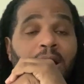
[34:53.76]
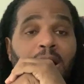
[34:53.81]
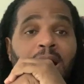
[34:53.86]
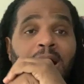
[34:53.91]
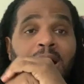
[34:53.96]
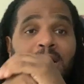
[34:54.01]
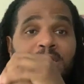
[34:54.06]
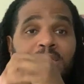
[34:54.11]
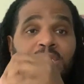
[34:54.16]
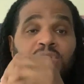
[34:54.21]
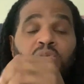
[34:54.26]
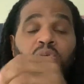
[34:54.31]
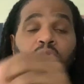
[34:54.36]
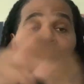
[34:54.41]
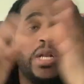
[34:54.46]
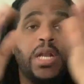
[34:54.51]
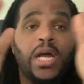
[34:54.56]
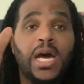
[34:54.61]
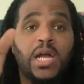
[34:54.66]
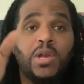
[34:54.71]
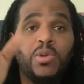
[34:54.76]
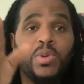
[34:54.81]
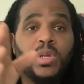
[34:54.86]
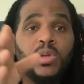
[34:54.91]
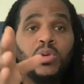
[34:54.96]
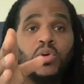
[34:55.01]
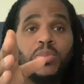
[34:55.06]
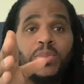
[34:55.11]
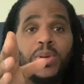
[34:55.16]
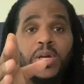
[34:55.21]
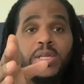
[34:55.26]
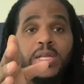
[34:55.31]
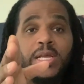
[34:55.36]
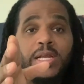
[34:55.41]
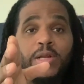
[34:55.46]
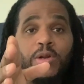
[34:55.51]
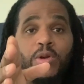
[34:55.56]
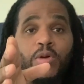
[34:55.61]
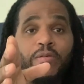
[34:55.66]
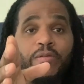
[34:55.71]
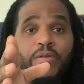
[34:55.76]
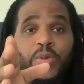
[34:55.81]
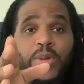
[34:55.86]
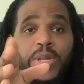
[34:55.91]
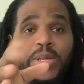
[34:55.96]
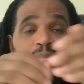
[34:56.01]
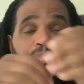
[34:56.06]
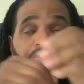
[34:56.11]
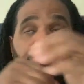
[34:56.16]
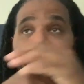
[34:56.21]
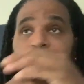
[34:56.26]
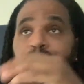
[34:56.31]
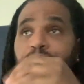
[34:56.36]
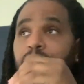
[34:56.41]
And artists who don't do it good, I tell them how to do it.